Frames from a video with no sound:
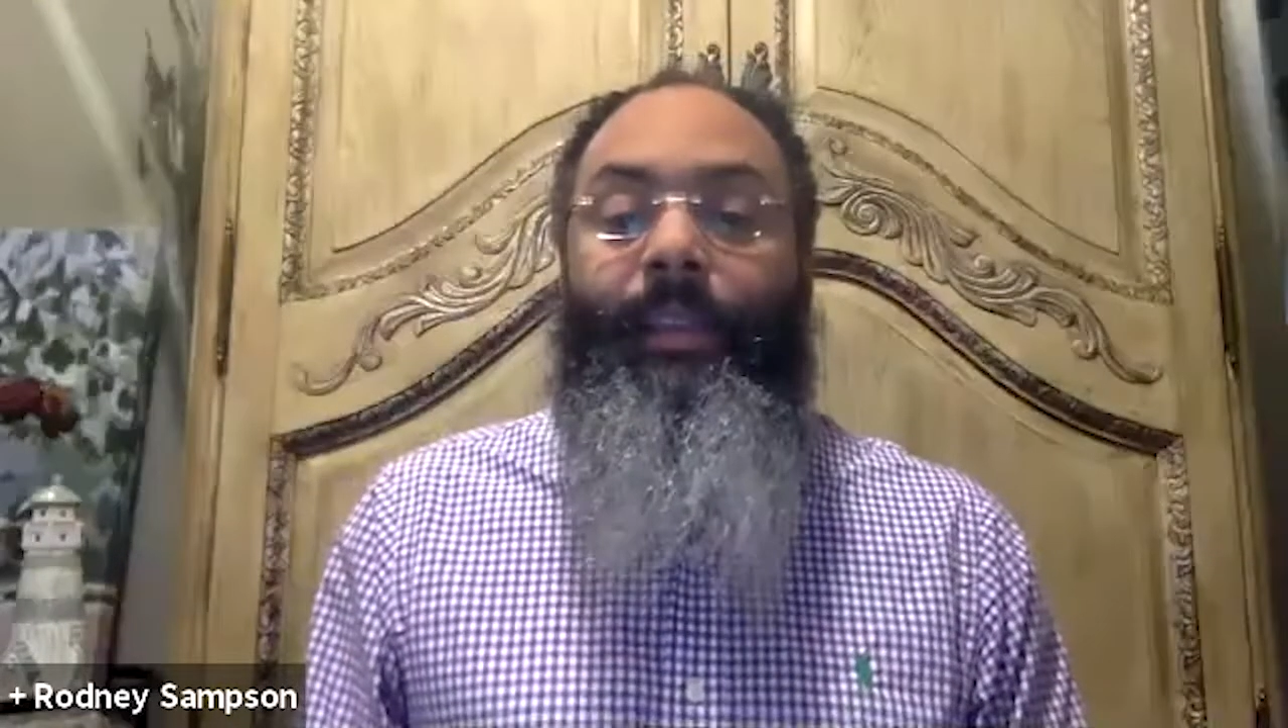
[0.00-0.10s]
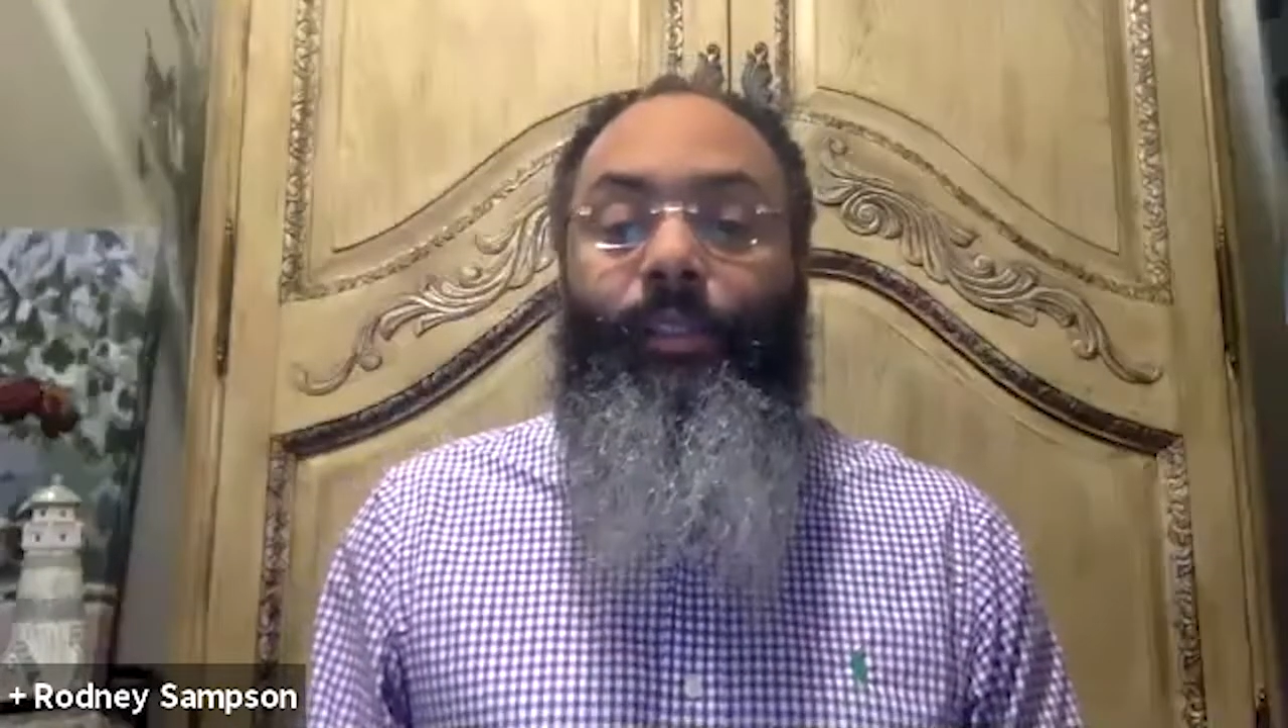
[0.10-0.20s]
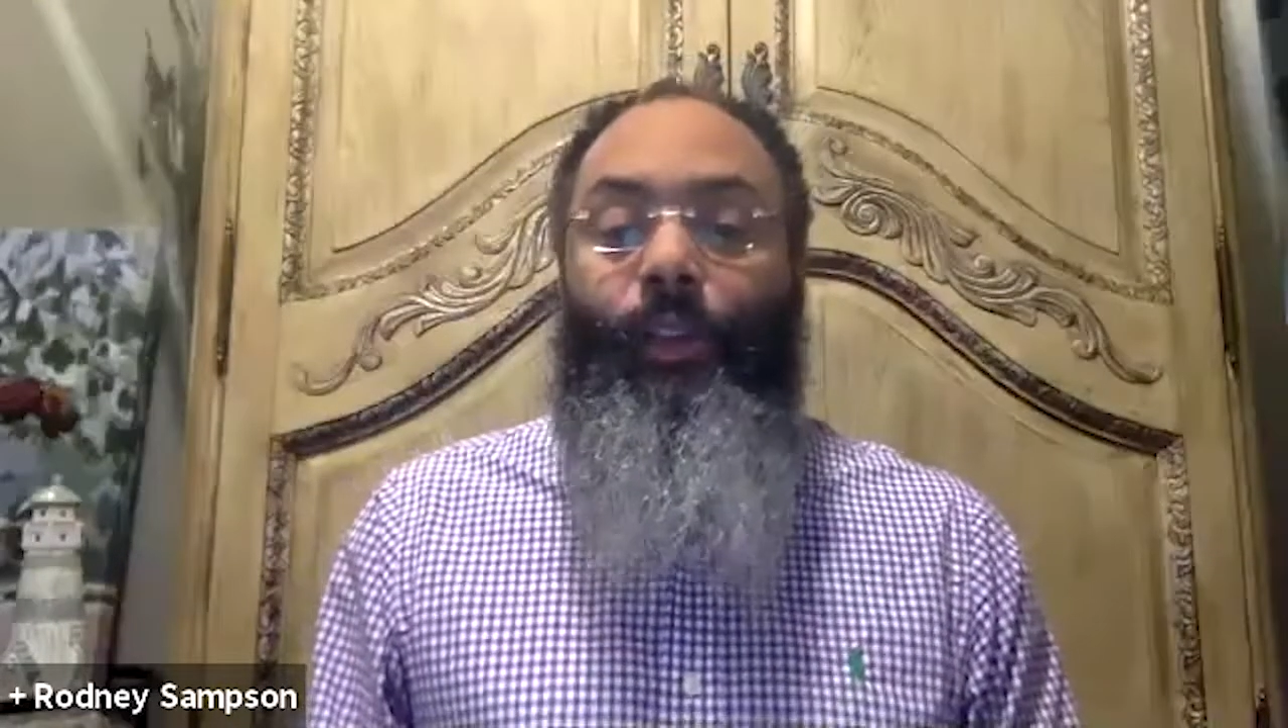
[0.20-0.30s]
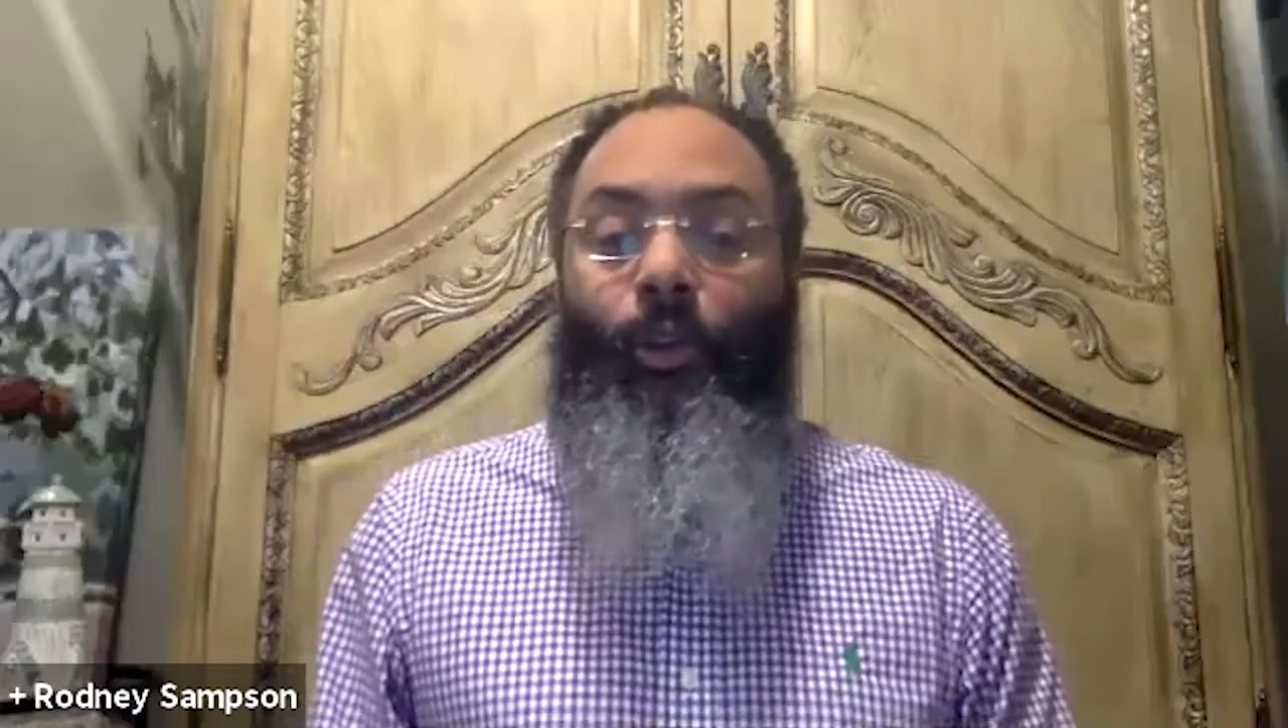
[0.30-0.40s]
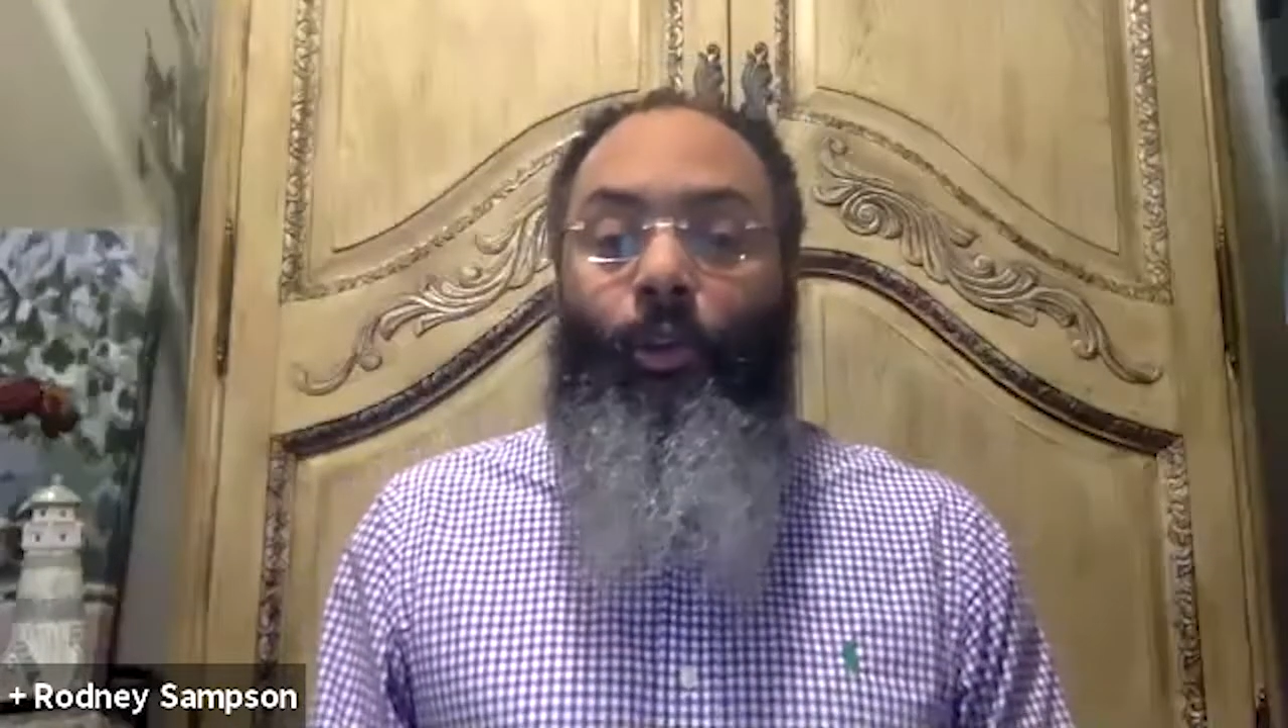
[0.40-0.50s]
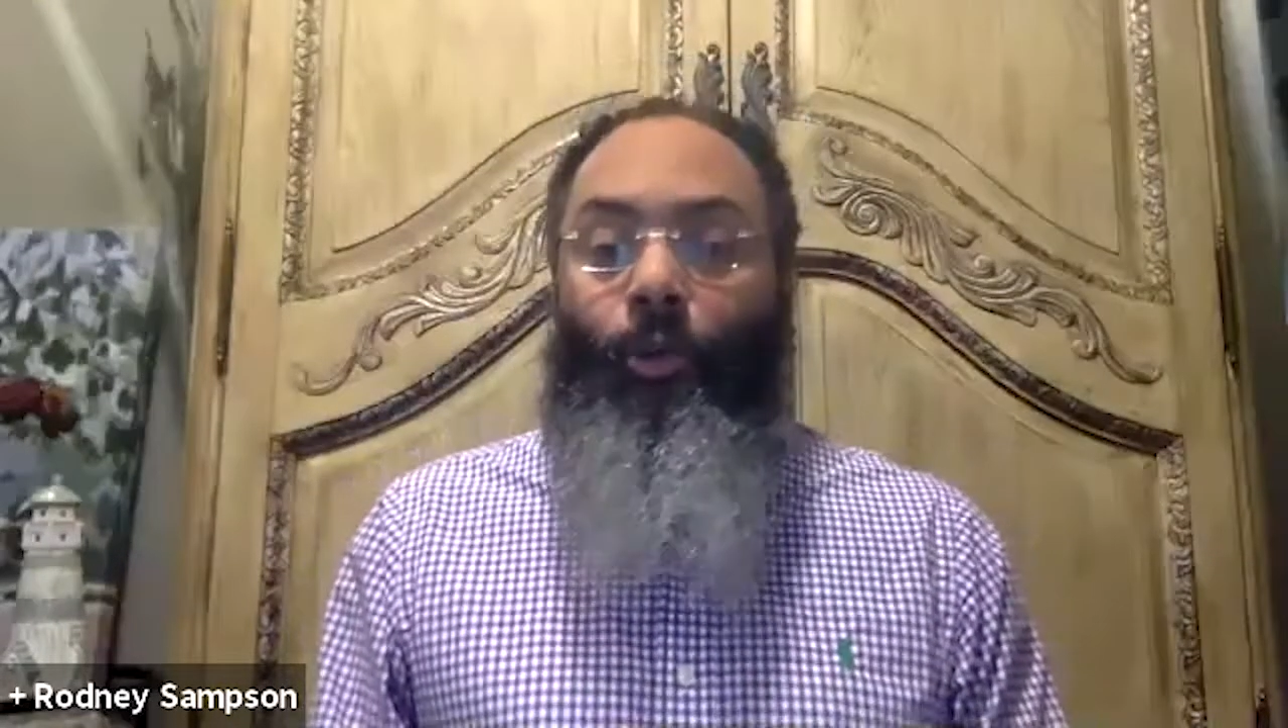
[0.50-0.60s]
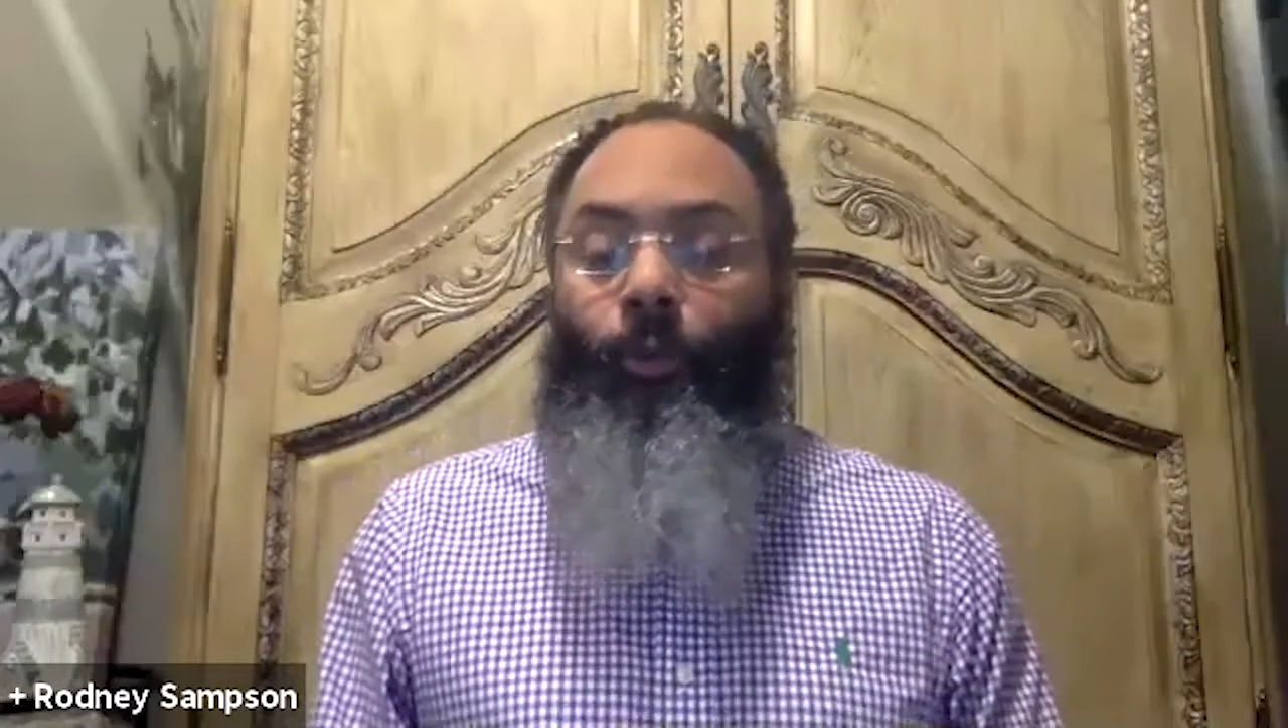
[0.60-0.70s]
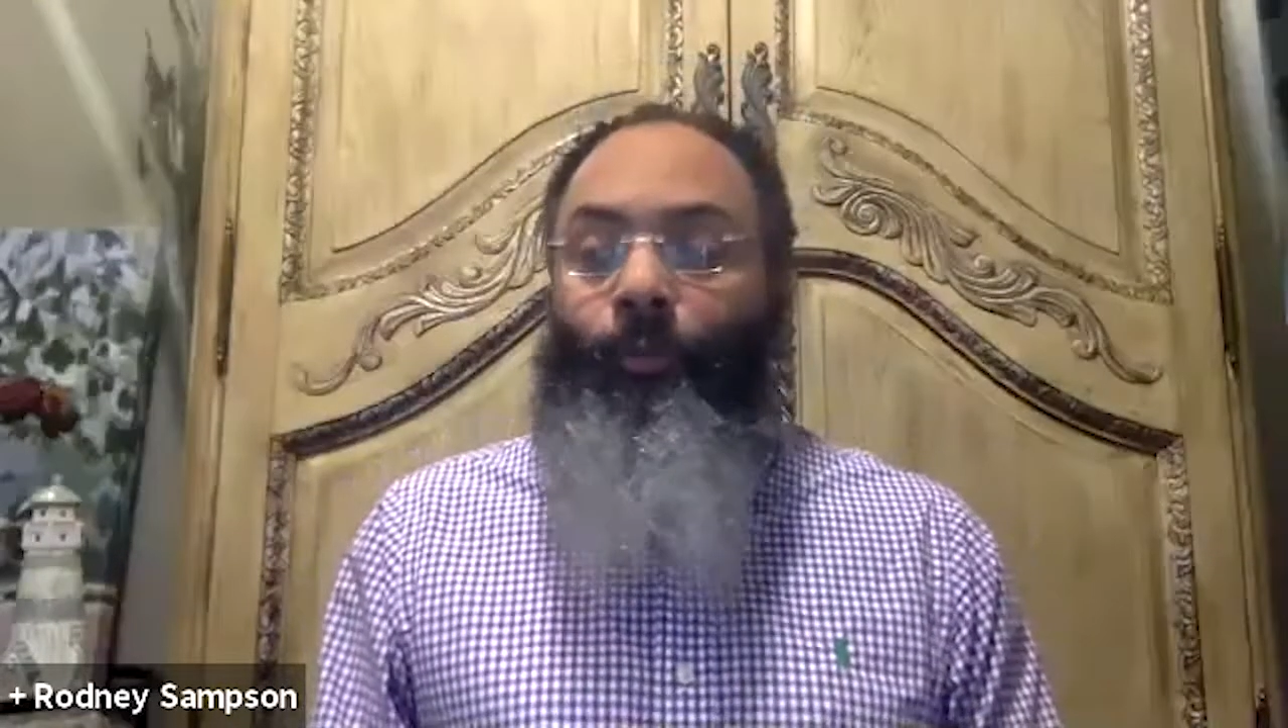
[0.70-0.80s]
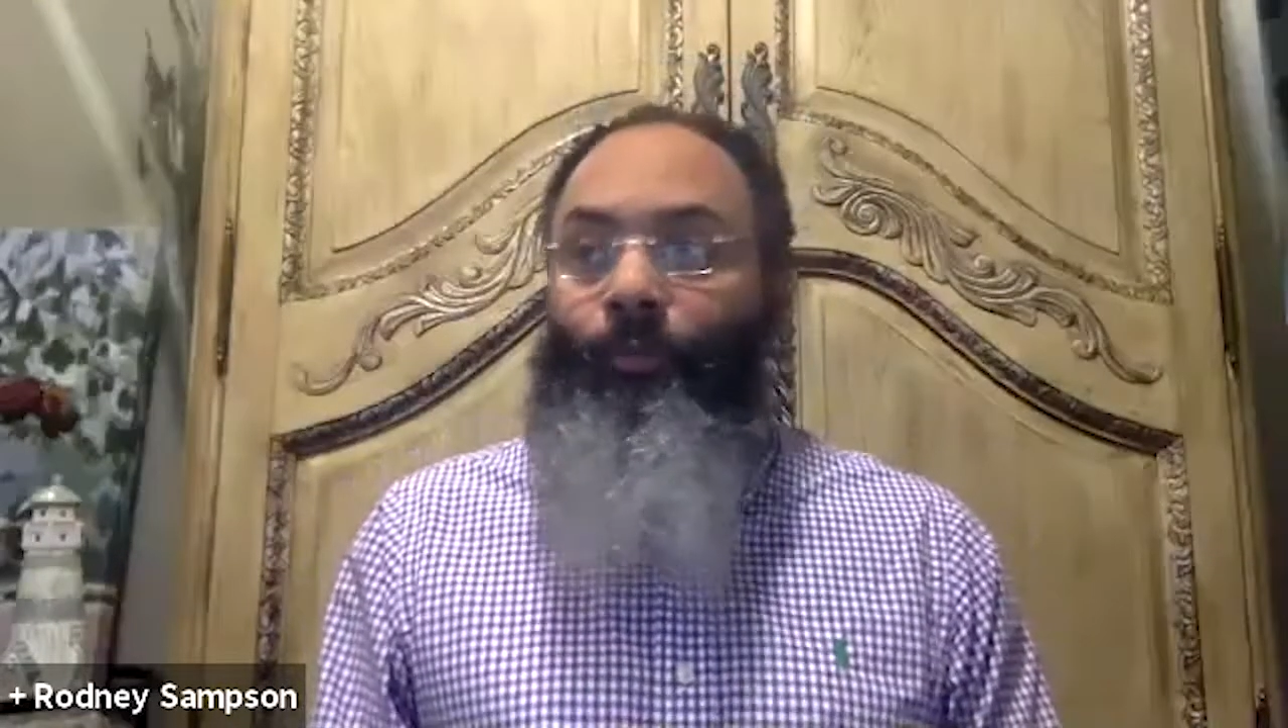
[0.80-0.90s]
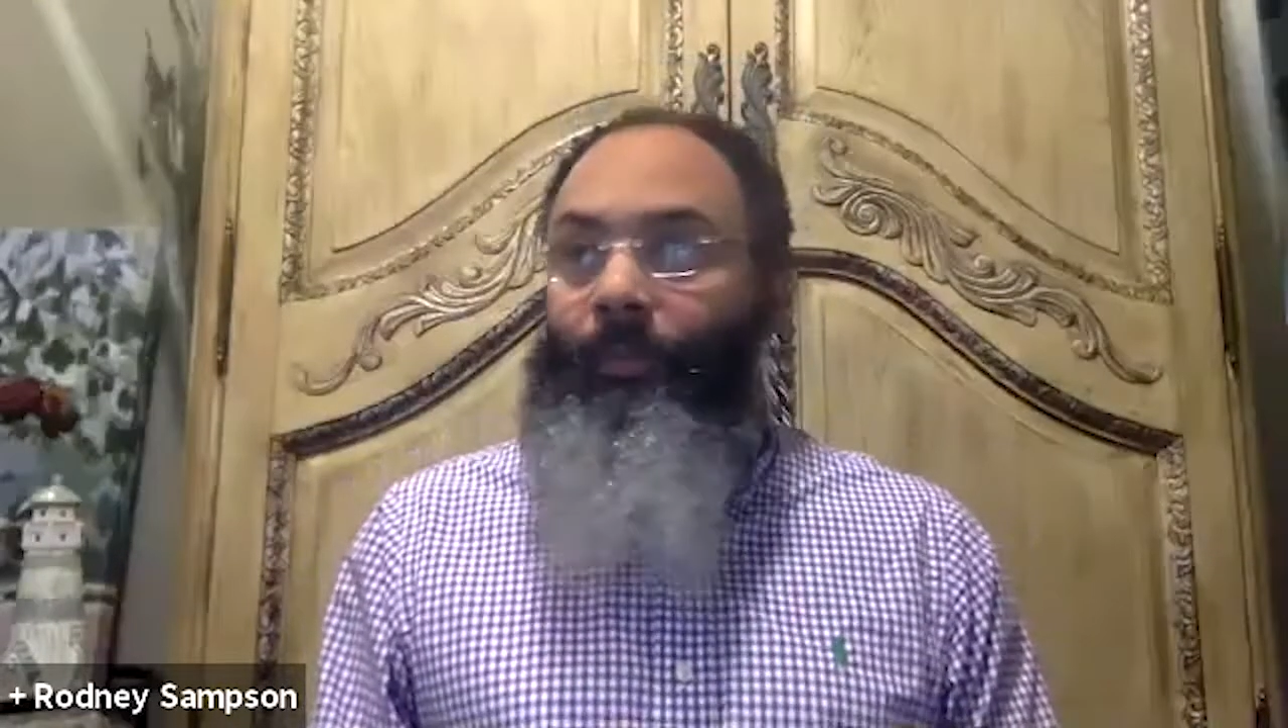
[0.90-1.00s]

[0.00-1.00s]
so